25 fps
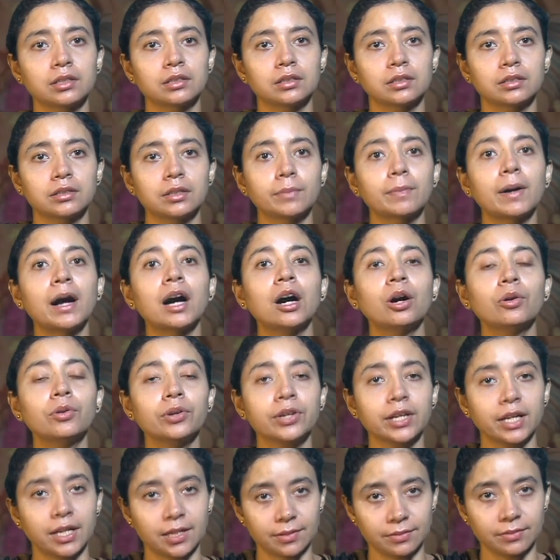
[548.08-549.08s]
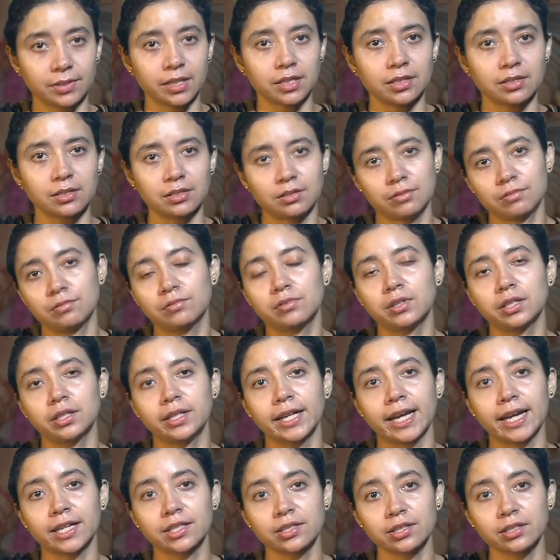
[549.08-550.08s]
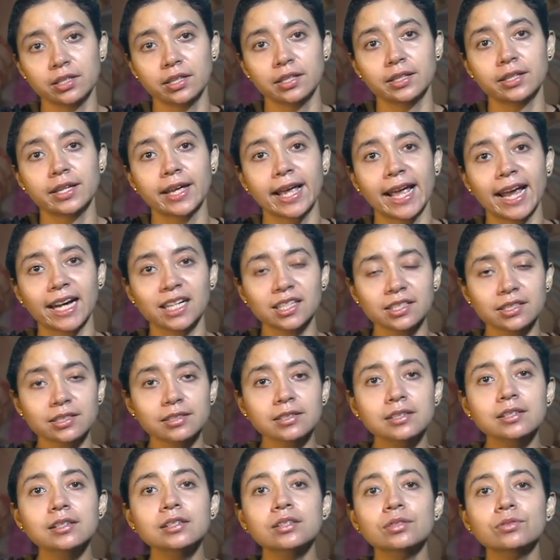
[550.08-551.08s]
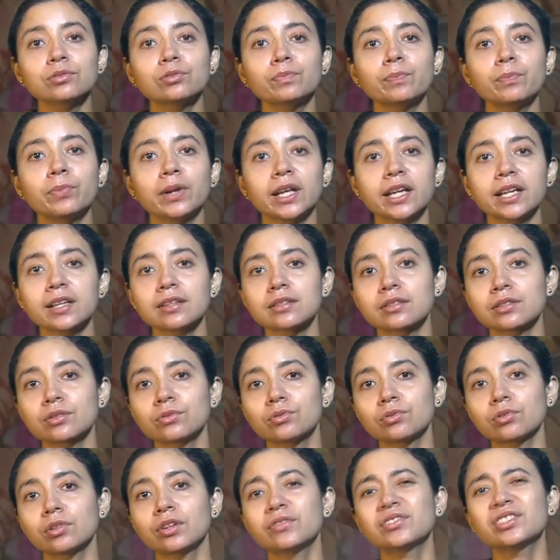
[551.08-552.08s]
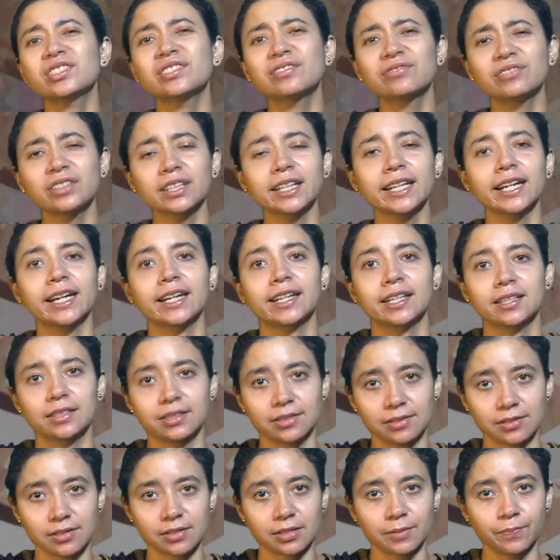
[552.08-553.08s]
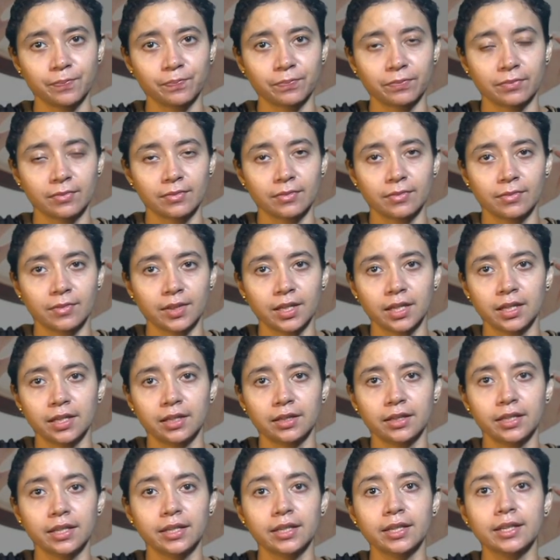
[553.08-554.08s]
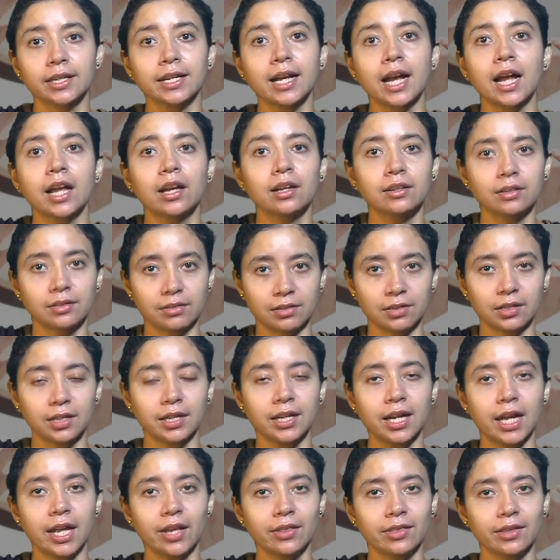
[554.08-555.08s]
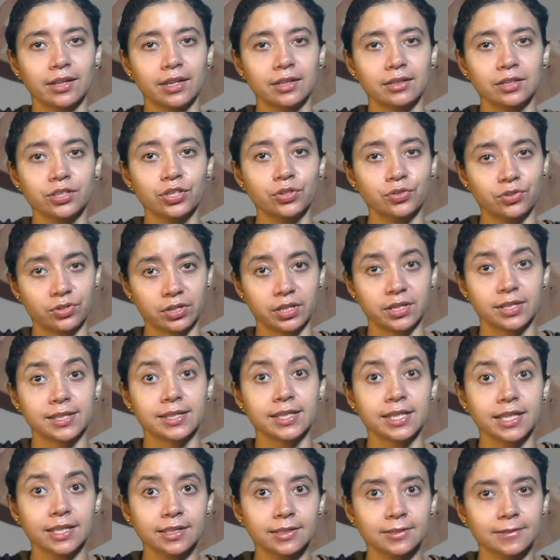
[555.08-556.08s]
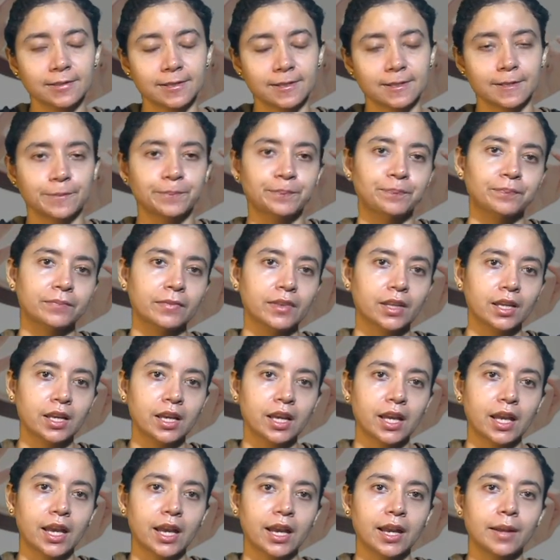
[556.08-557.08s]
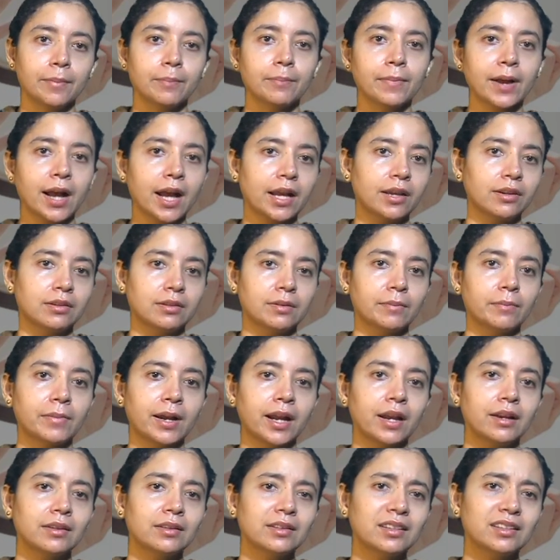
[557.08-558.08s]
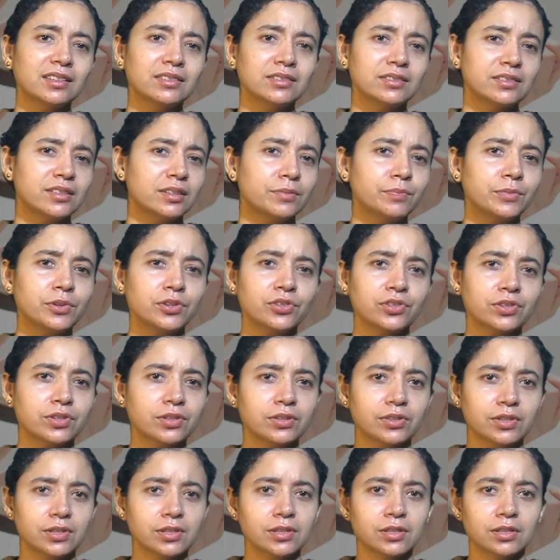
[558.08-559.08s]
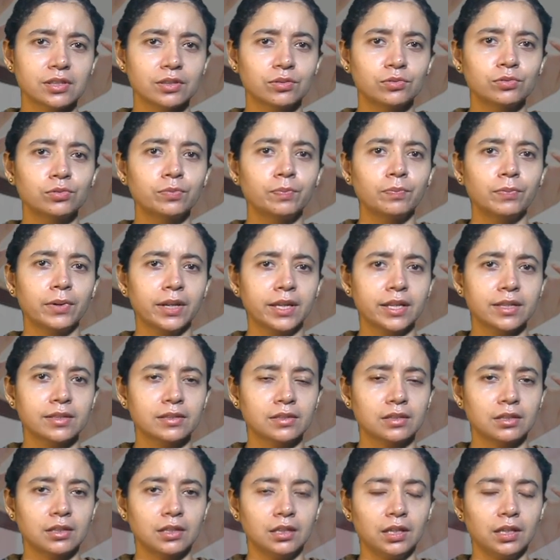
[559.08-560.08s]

the the bhauriya that is who are the, actually the actors who plays the role of different characters then the gayan gayan they are the usually the singers and bayan bayan the, the musicians who plays